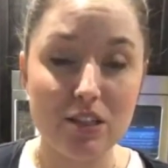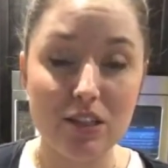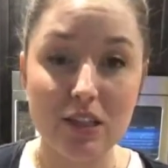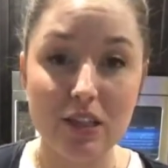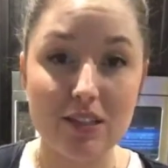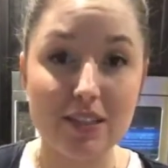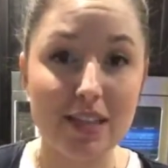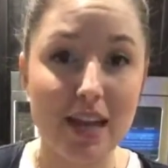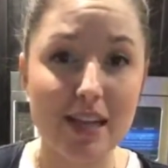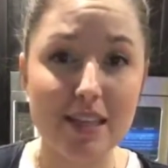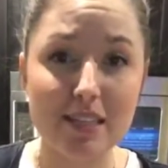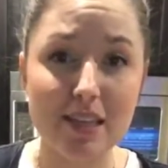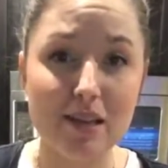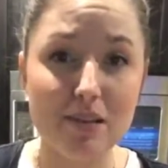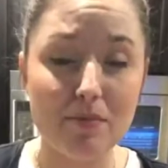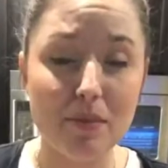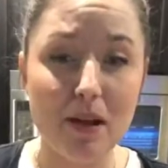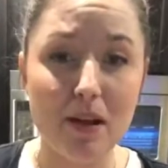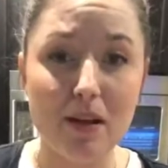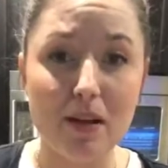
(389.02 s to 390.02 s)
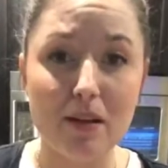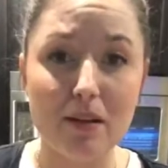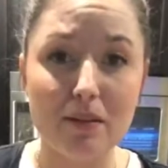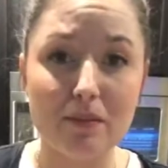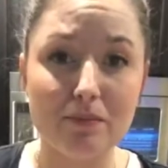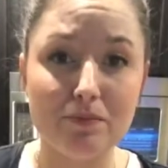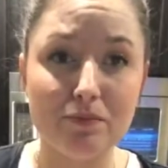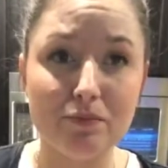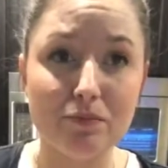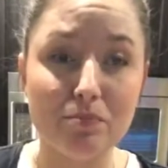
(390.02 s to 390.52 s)
to dice up
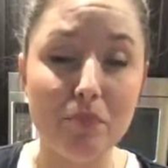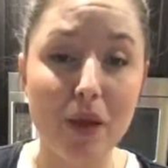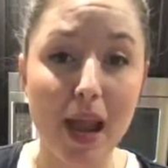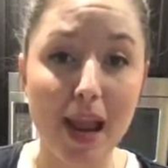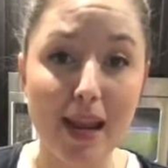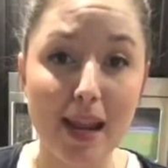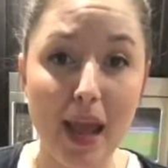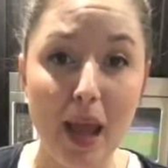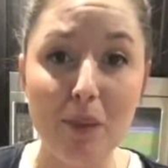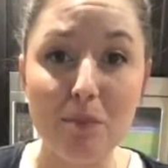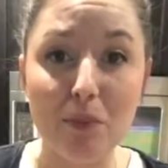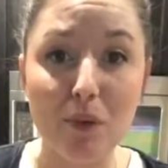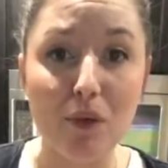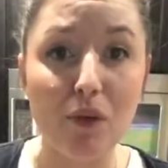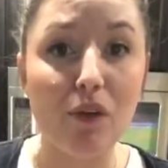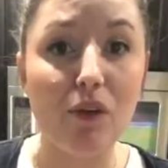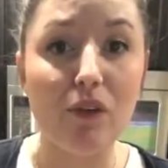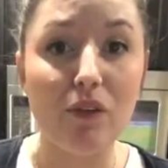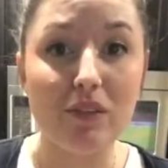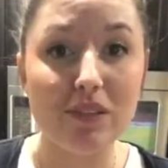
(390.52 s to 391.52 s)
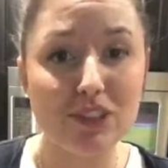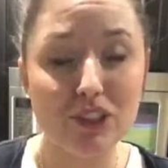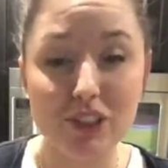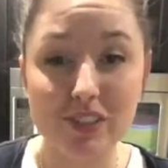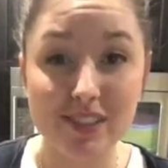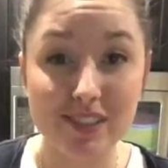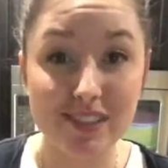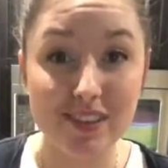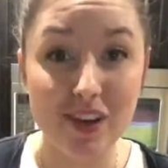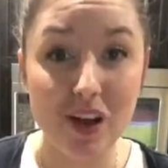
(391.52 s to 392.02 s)
um, pineapple,
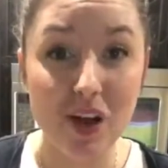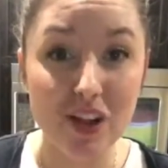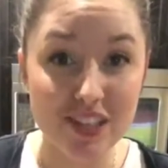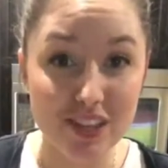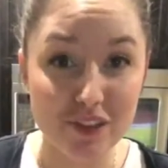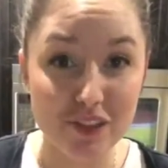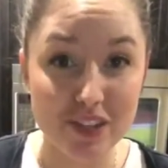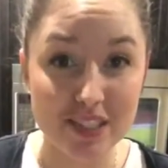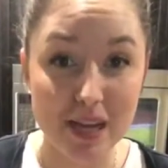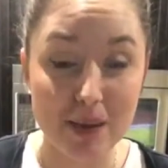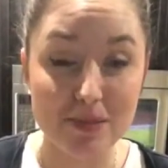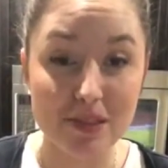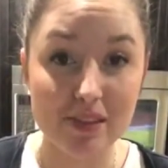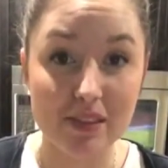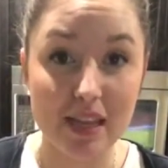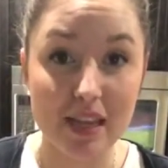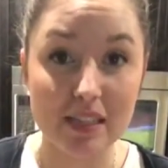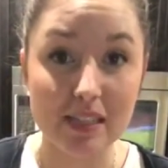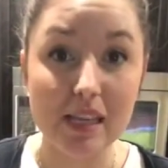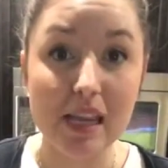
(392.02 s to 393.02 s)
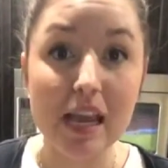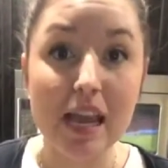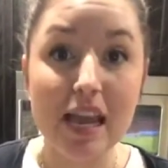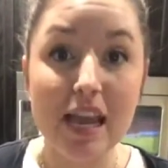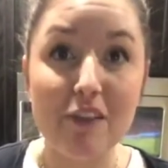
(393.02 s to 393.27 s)
just all different types of things.